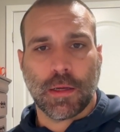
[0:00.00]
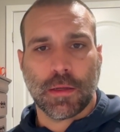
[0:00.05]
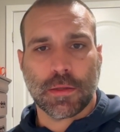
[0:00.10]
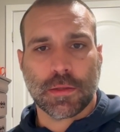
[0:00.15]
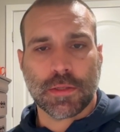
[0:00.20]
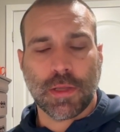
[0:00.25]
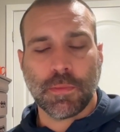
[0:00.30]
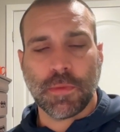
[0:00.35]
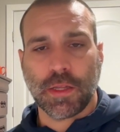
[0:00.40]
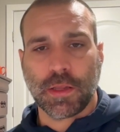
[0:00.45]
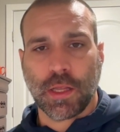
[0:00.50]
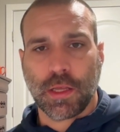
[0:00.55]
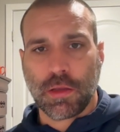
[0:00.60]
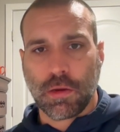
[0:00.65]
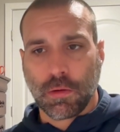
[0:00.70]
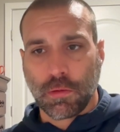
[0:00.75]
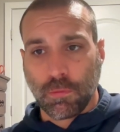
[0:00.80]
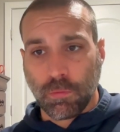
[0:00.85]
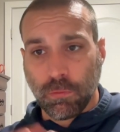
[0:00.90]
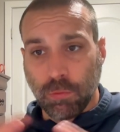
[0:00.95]
something that
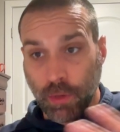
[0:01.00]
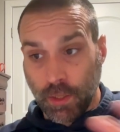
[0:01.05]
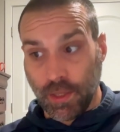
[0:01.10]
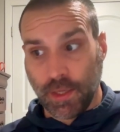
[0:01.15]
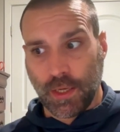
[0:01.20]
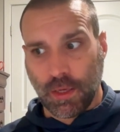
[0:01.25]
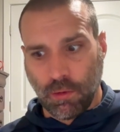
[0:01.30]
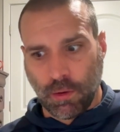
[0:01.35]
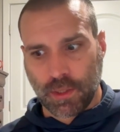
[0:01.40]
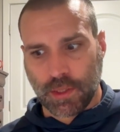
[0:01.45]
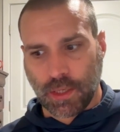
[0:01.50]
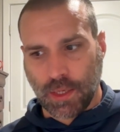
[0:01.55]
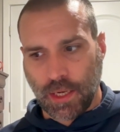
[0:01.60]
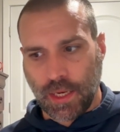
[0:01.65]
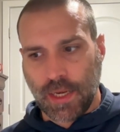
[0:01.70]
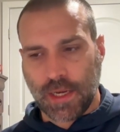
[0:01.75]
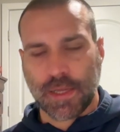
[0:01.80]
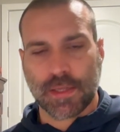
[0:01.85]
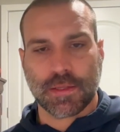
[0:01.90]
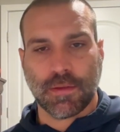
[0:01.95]
you're really going to
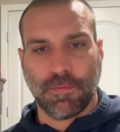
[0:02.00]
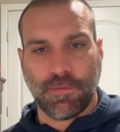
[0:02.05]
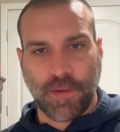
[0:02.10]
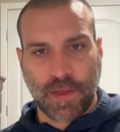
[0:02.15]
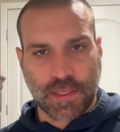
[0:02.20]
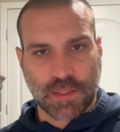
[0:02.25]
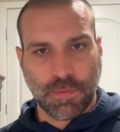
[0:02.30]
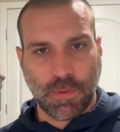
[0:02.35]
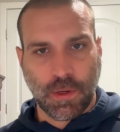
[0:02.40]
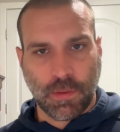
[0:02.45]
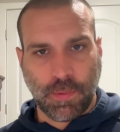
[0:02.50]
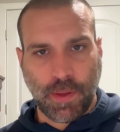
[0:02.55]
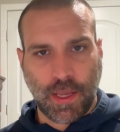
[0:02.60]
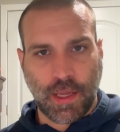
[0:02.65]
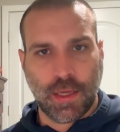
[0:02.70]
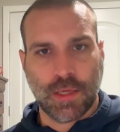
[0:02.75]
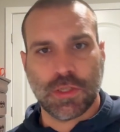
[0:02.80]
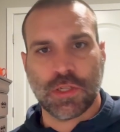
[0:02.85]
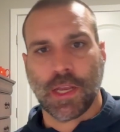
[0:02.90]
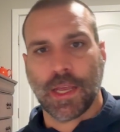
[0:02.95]
need is a Facebook
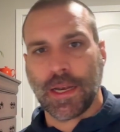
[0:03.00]
page